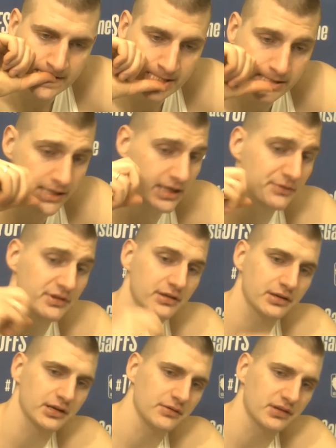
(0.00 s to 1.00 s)
Yeah, he was
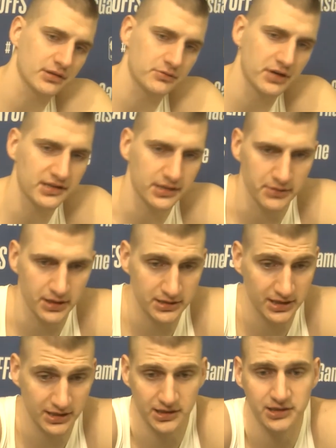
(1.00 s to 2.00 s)
aggressive. I
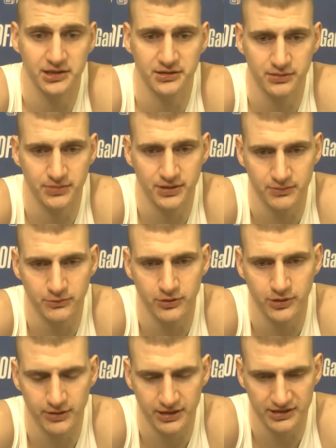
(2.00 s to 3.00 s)
think he needs to be even more
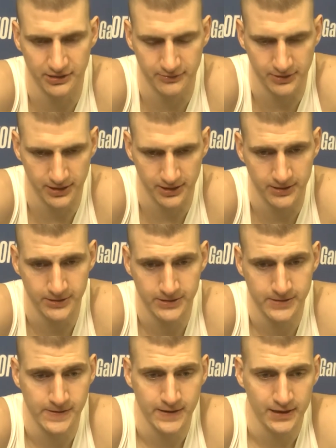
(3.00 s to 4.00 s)
aggressive.
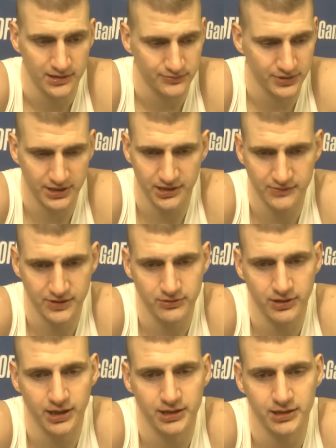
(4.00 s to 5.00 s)
Because when
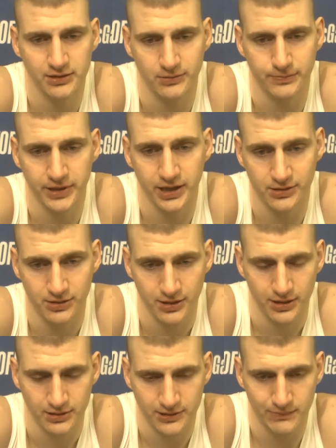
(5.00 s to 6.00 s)
you get in the paint,
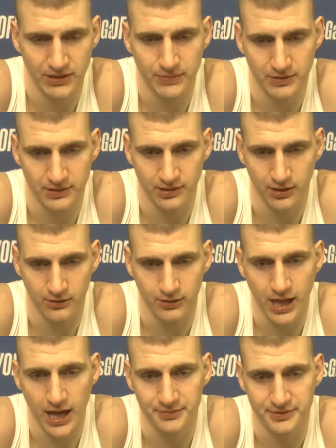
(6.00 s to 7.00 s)
the people are going to
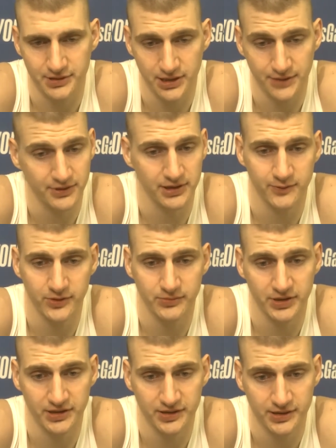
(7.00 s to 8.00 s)
collapse. Even if he
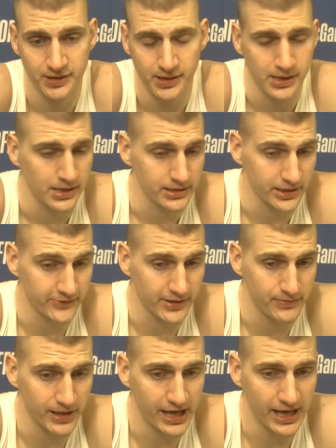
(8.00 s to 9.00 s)
miss, if they
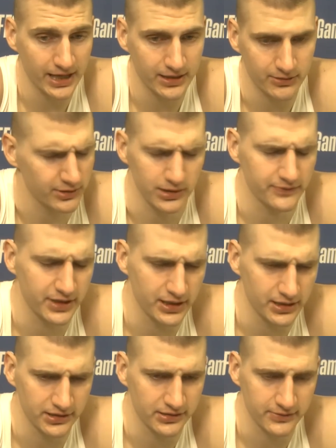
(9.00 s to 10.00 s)
black or if
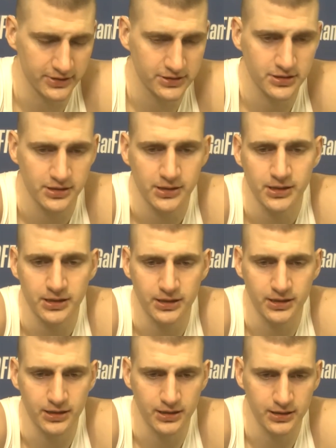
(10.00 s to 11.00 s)
they switch,
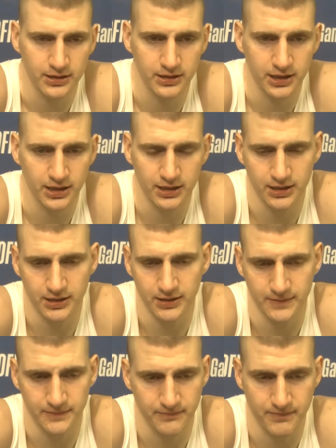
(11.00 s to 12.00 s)

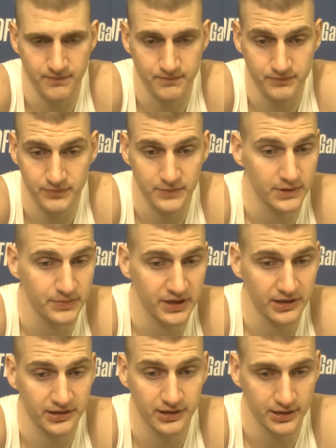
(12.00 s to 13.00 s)
the
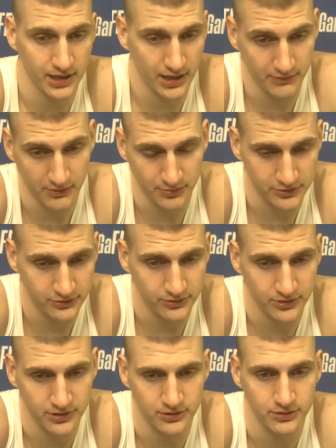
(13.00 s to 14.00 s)
big is going to have
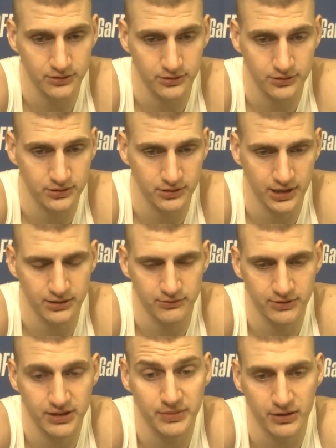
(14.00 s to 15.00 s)
opportunity to get the
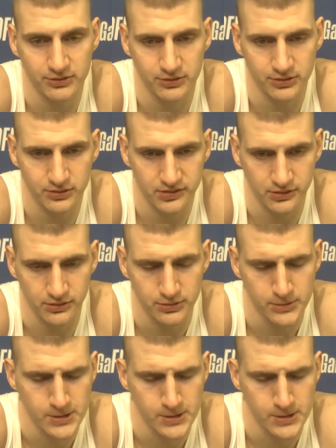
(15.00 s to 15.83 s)
rebound, you know. So